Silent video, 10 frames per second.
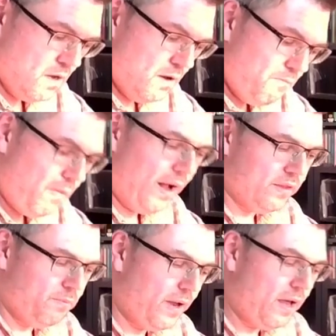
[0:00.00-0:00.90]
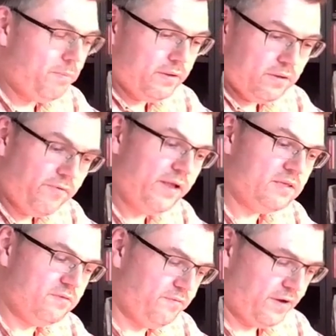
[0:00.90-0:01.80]
multiplied by the
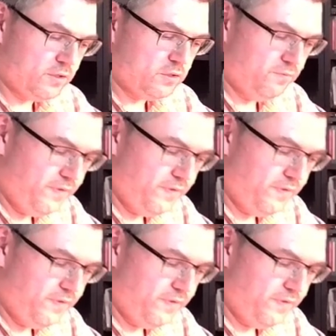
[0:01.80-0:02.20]
transfer function,